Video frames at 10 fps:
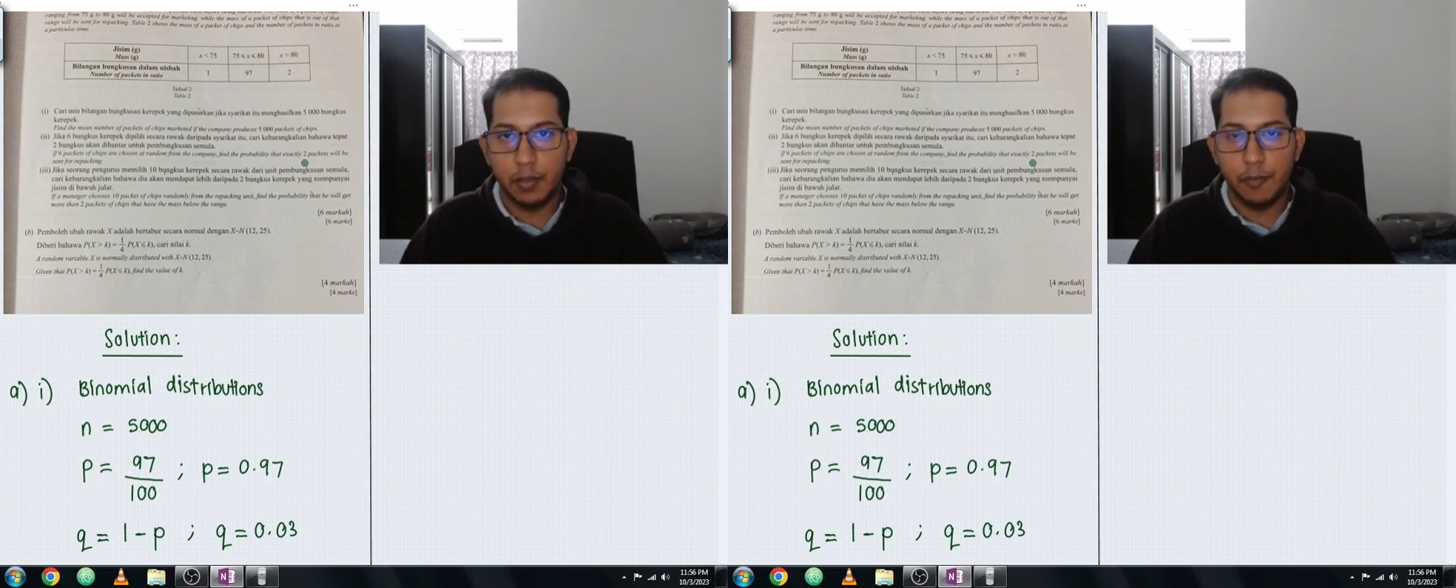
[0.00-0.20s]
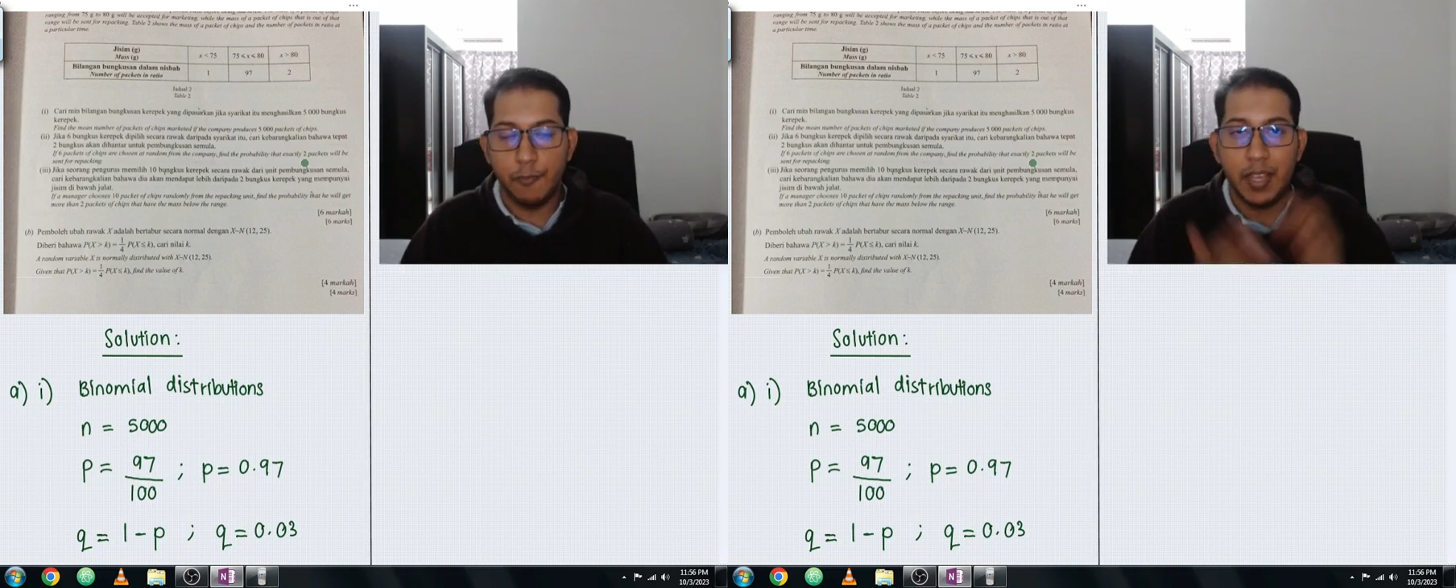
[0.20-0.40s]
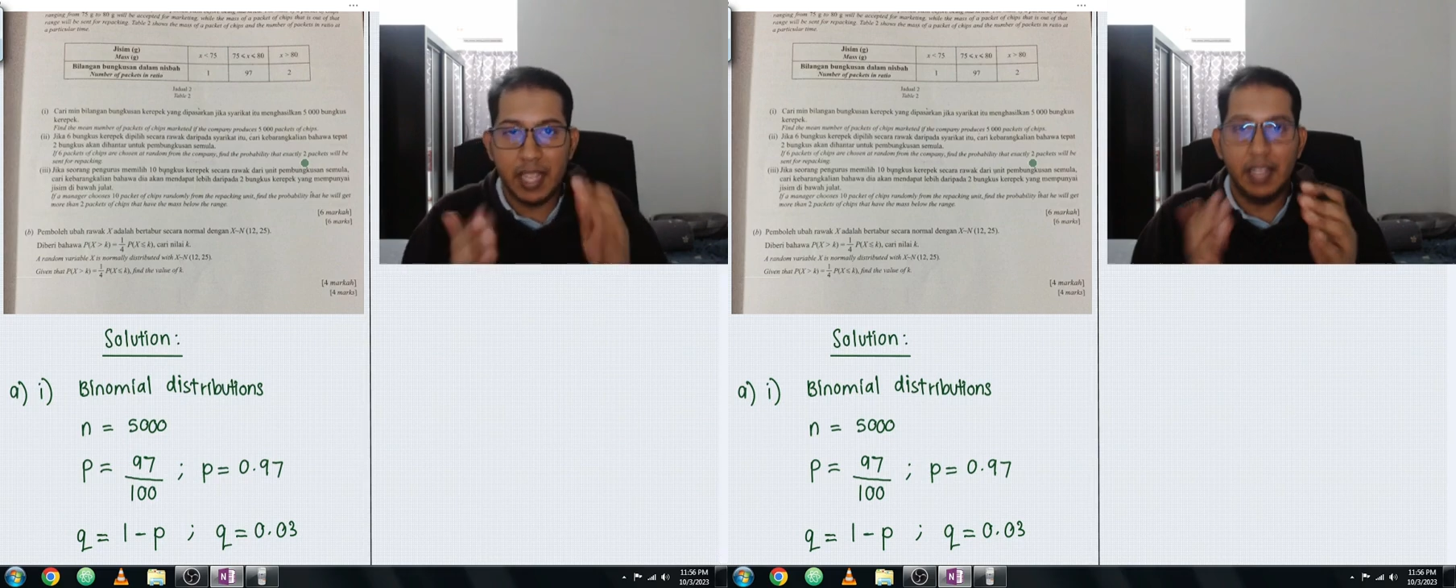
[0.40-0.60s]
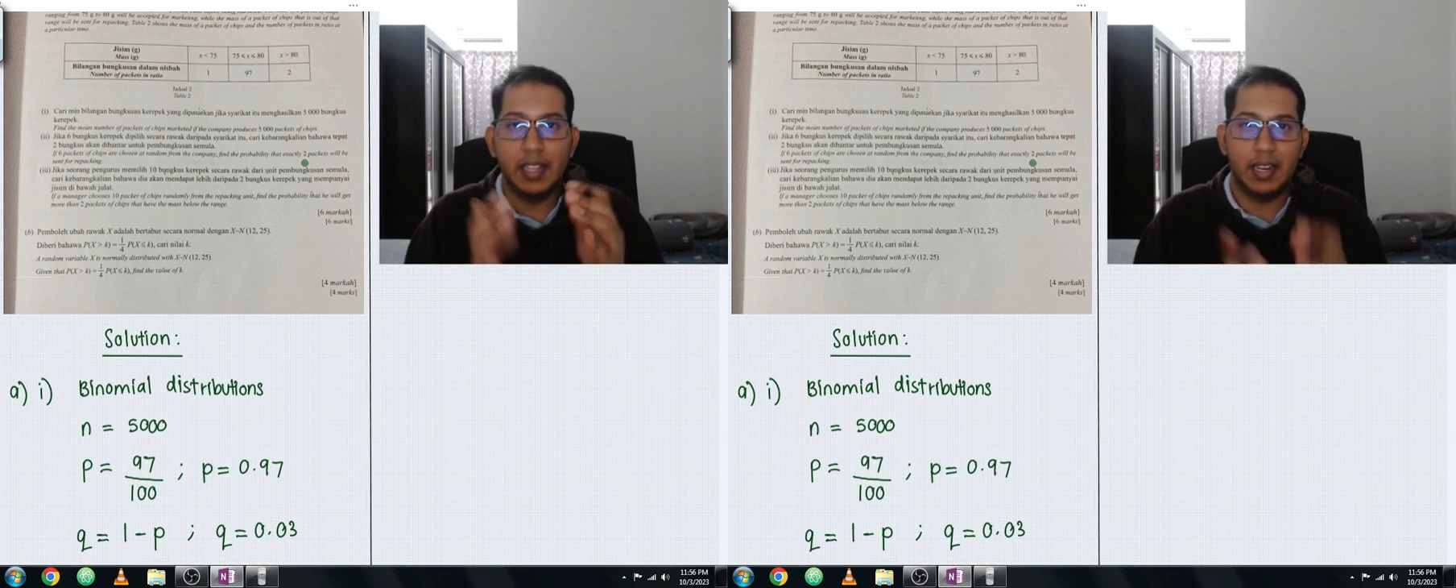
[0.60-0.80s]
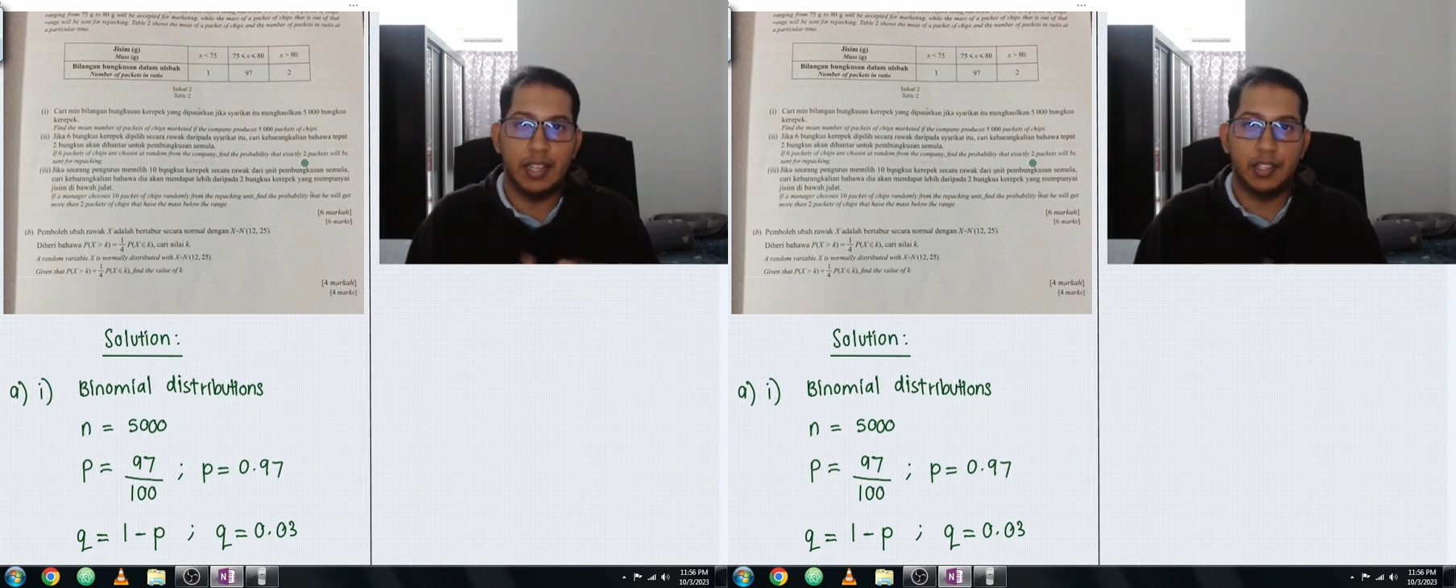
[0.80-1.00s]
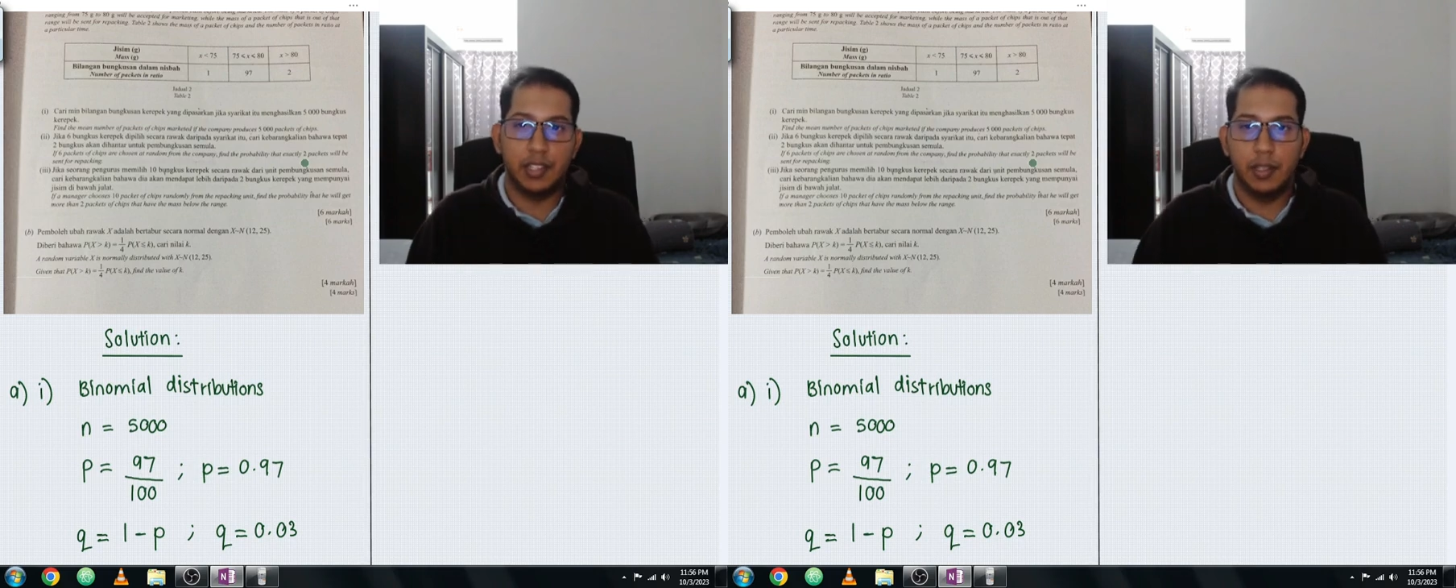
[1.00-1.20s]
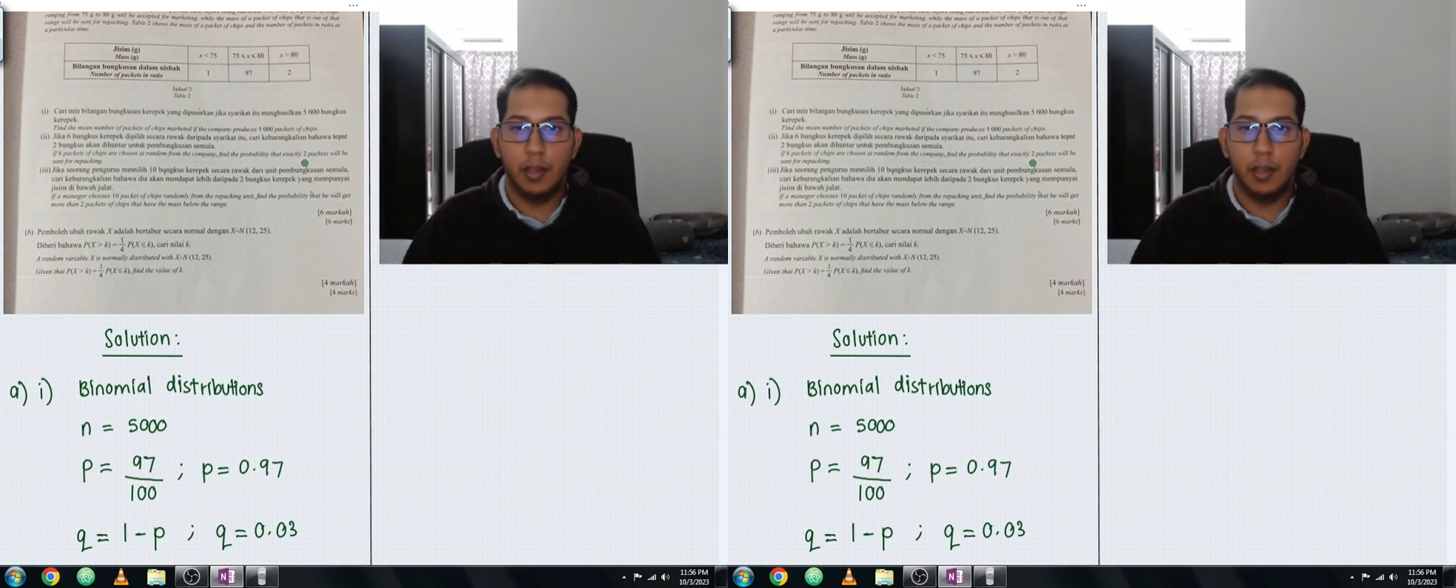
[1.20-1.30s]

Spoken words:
within the range.